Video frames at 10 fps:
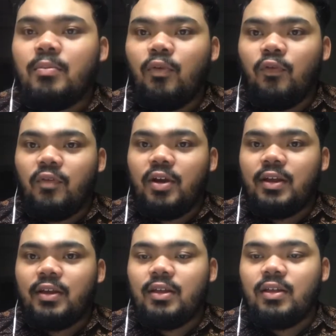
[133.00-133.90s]
move,
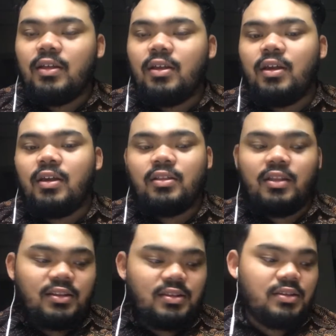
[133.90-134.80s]
right?
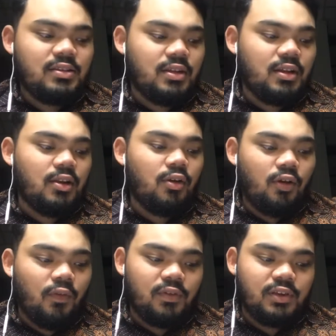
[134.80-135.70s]
And that is the
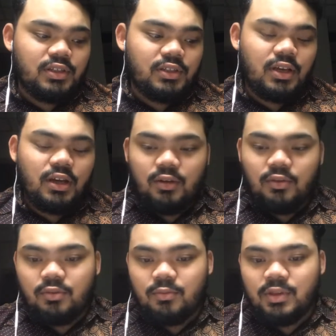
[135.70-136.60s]
law of
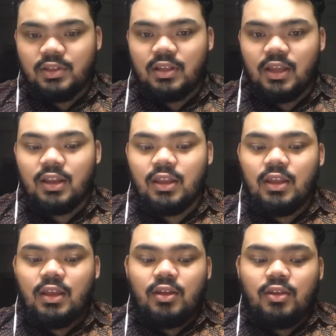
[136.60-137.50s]
inertia. It means that
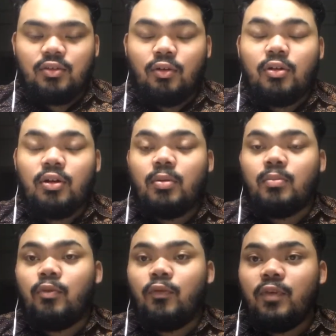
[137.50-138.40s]
you're
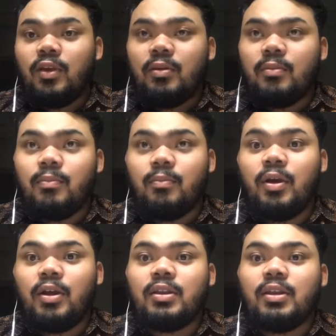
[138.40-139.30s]
not moving,
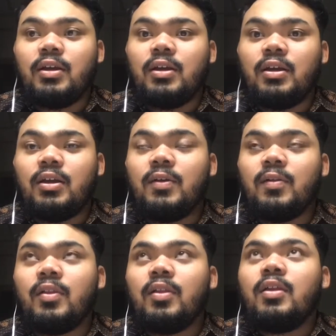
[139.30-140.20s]
but the
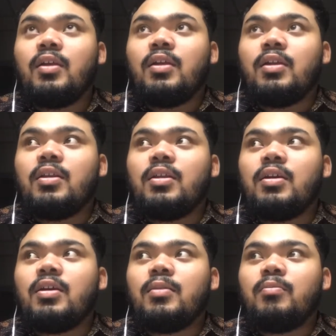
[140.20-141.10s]

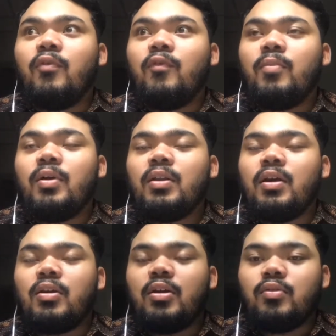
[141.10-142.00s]

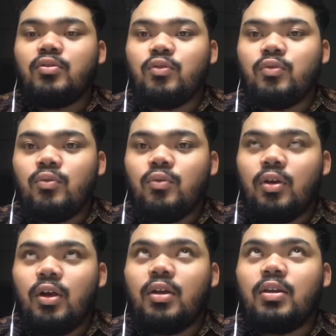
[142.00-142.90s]
movement around you
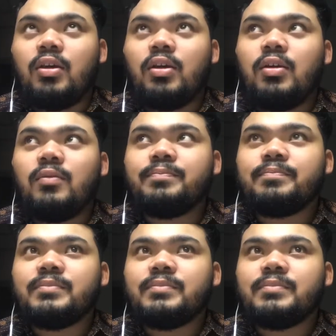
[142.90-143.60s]
and the